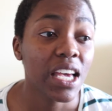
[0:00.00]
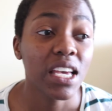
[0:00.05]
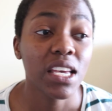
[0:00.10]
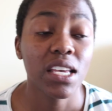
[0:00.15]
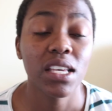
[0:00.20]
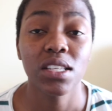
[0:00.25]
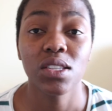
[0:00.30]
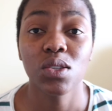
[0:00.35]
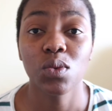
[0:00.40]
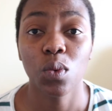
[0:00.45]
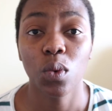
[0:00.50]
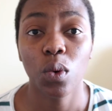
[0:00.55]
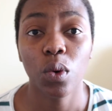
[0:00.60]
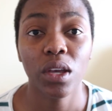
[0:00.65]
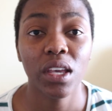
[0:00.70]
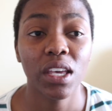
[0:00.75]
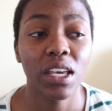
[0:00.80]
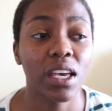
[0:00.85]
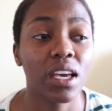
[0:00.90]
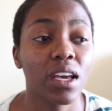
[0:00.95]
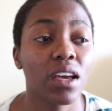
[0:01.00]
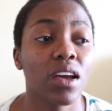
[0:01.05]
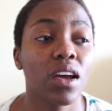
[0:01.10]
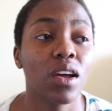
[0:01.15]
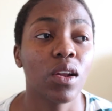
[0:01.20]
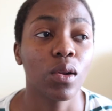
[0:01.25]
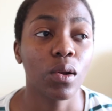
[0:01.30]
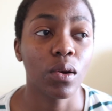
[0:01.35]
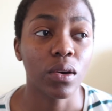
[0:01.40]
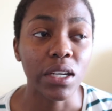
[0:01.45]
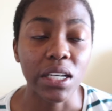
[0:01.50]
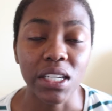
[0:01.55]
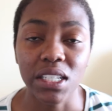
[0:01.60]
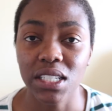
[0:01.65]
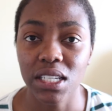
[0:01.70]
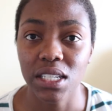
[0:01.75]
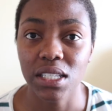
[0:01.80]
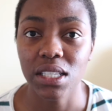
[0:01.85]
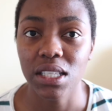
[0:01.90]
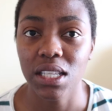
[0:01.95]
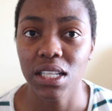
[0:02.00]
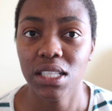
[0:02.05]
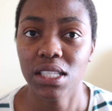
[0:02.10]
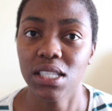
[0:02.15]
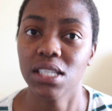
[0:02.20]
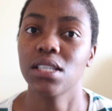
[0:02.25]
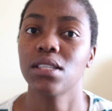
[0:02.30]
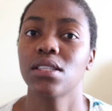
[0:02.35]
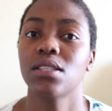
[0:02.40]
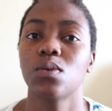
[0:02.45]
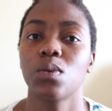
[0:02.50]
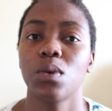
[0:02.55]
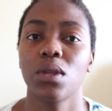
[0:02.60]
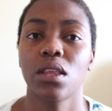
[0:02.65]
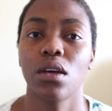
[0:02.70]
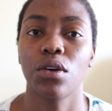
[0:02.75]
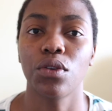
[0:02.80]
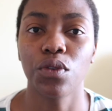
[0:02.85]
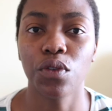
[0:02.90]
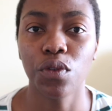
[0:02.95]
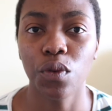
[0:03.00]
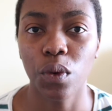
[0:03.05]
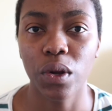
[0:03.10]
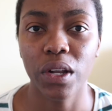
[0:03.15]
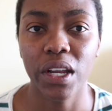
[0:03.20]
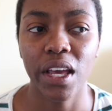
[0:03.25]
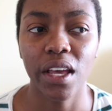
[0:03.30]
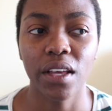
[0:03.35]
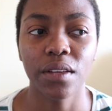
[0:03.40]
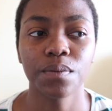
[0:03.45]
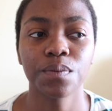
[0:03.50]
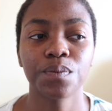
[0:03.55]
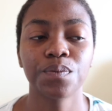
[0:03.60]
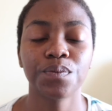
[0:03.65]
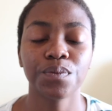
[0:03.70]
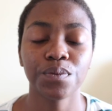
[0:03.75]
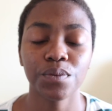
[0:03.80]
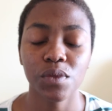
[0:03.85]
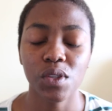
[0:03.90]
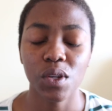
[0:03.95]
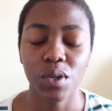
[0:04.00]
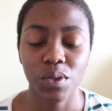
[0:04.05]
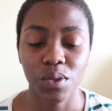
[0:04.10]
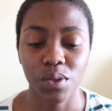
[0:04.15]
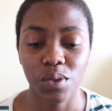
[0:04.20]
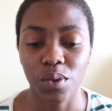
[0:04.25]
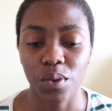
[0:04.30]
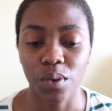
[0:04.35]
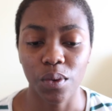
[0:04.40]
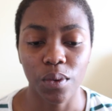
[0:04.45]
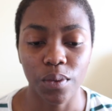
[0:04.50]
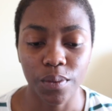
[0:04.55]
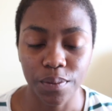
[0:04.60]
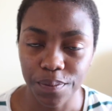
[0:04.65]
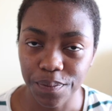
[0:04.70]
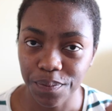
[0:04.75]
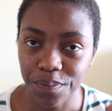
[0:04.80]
He's walking longer distances without falling, so